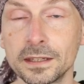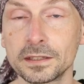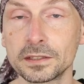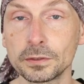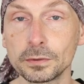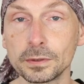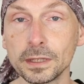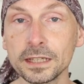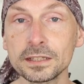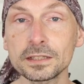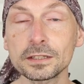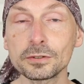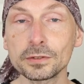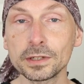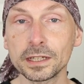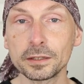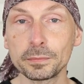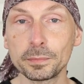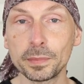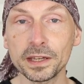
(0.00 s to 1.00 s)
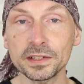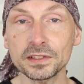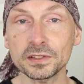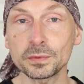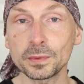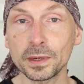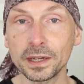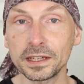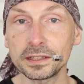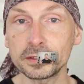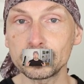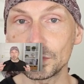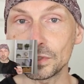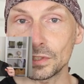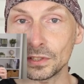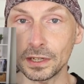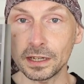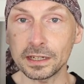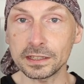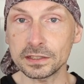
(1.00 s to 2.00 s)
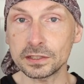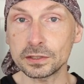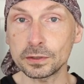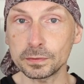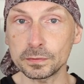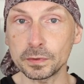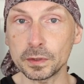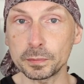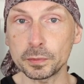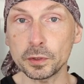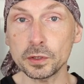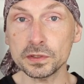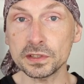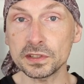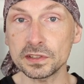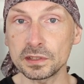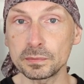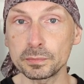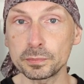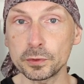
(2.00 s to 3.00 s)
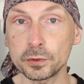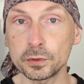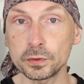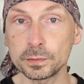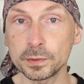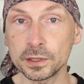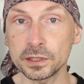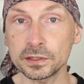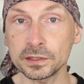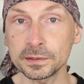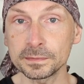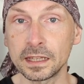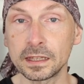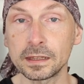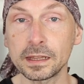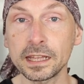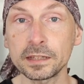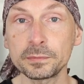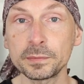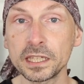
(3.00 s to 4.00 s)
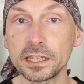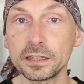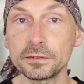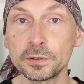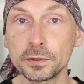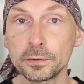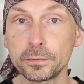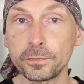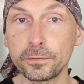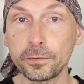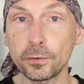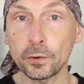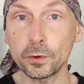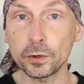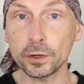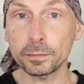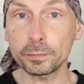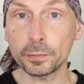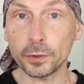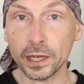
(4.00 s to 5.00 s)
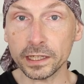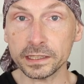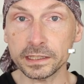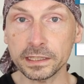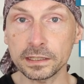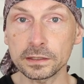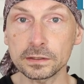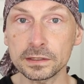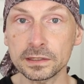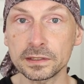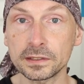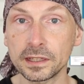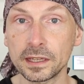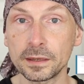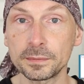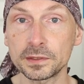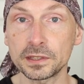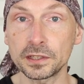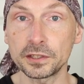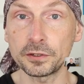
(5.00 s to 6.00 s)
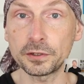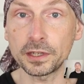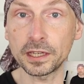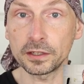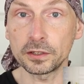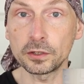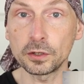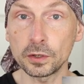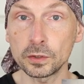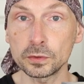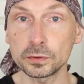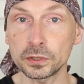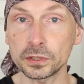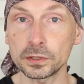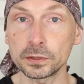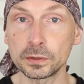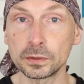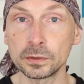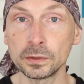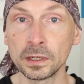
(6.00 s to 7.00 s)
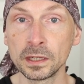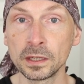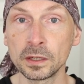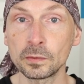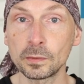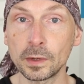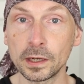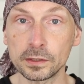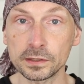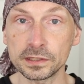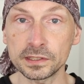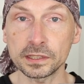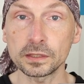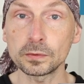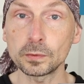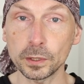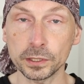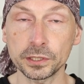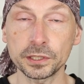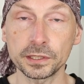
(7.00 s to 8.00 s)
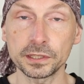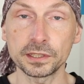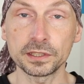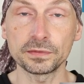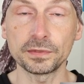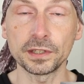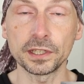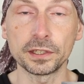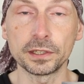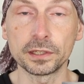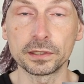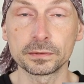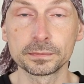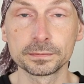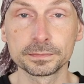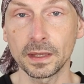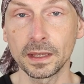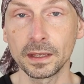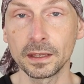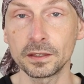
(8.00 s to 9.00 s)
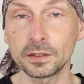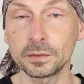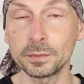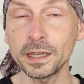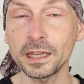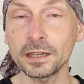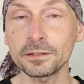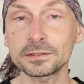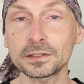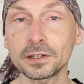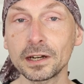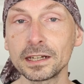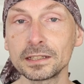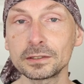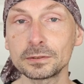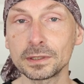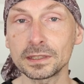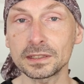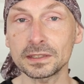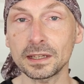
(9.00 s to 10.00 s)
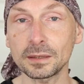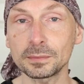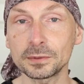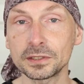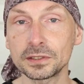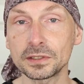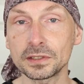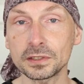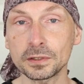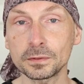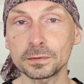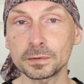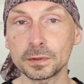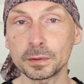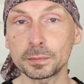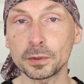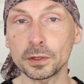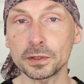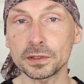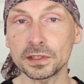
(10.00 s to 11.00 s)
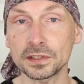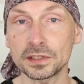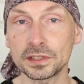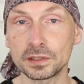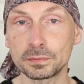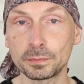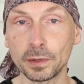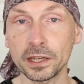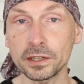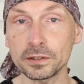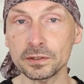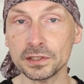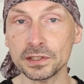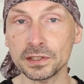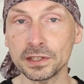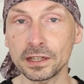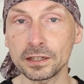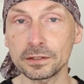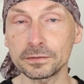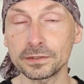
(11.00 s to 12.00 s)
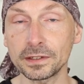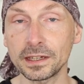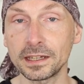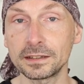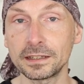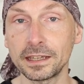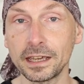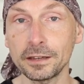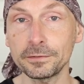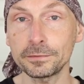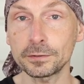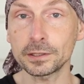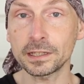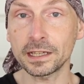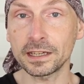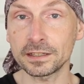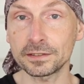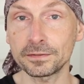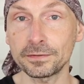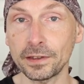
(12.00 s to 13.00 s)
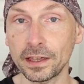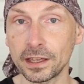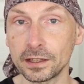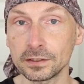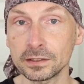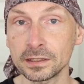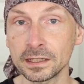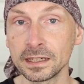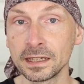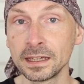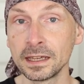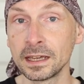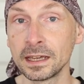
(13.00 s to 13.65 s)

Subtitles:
So let's look at the best way to start software process improvement, and let me give you 4 practical steps that you can go through while still watching this video. You may have tried to establish the software processes by yourself and the effort has failed